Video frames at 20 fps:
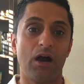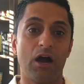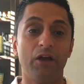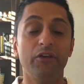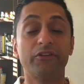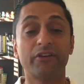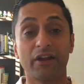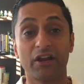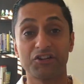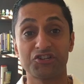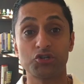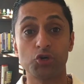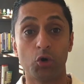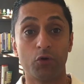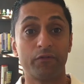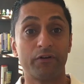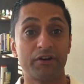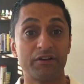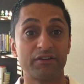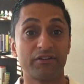You can actually go
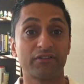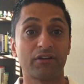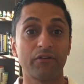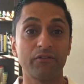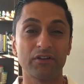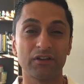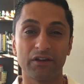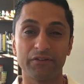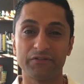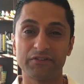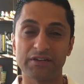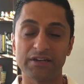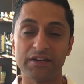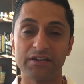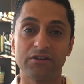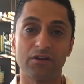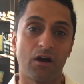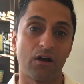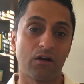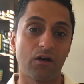over to
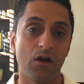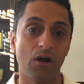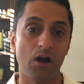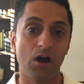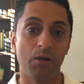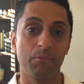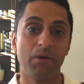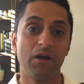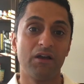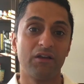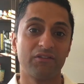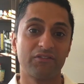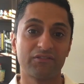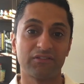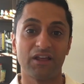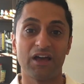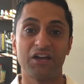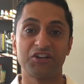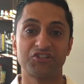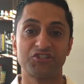
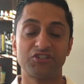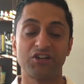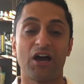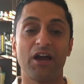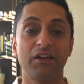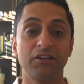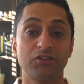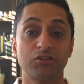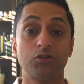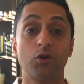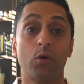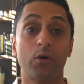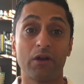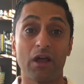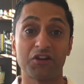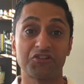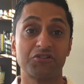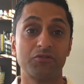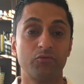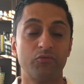DiscoverYourLifeToday.com/dying to know and
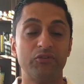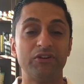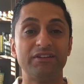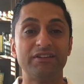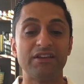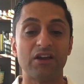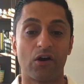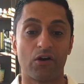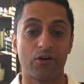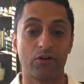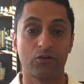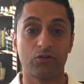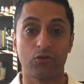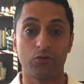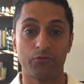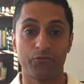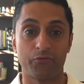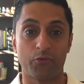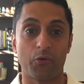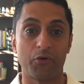actually read the
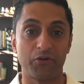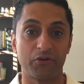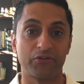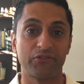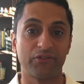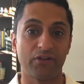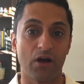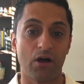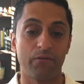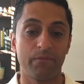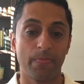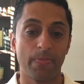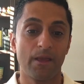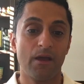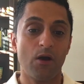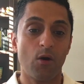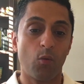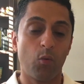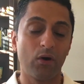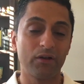article for yourself.
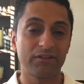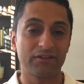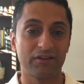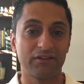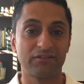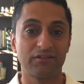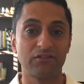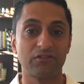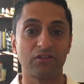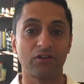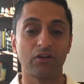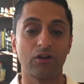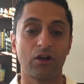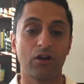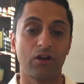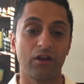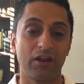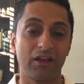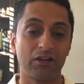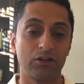What this is going
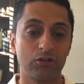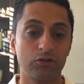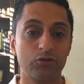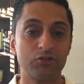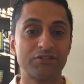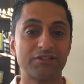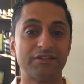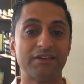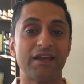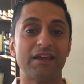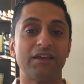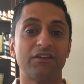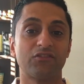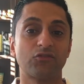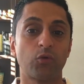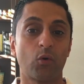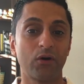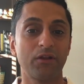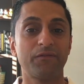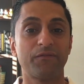to include today is
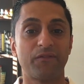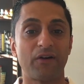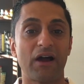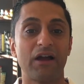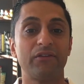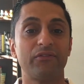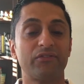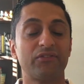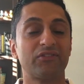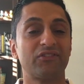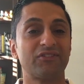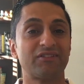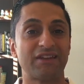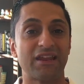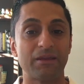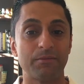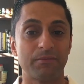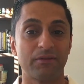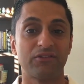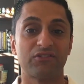25
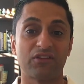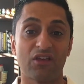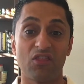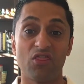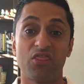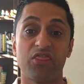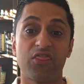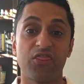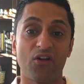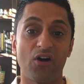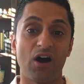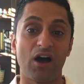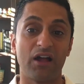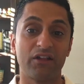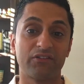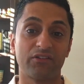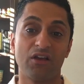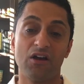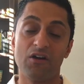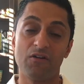statements and
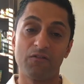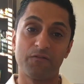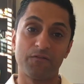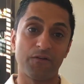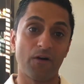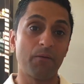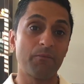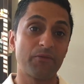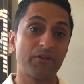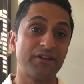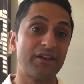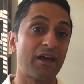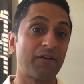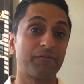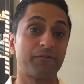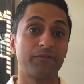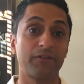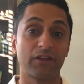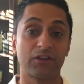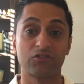thoughts from the
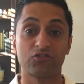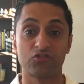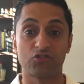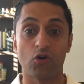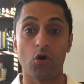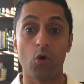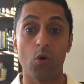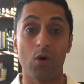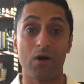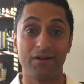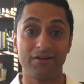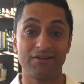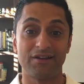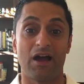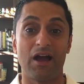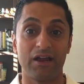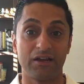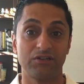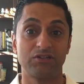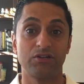Netflix show
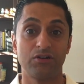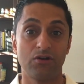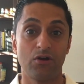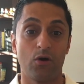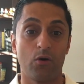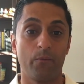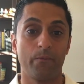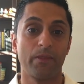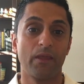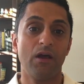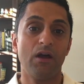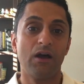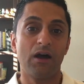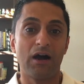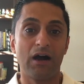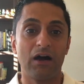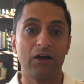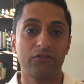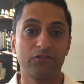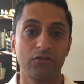Dying to Know.
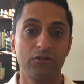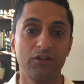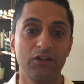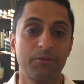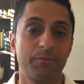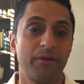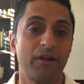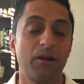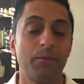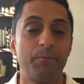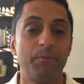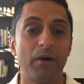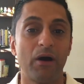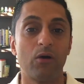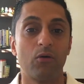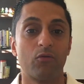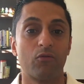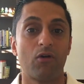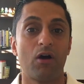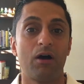So a little bit
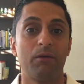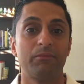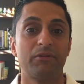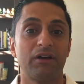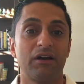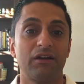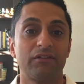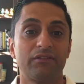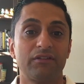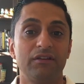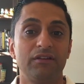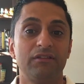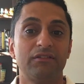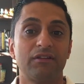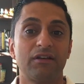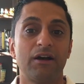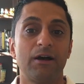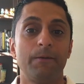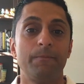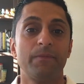about Ram Dass. He's,
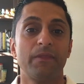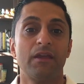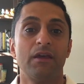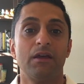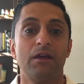I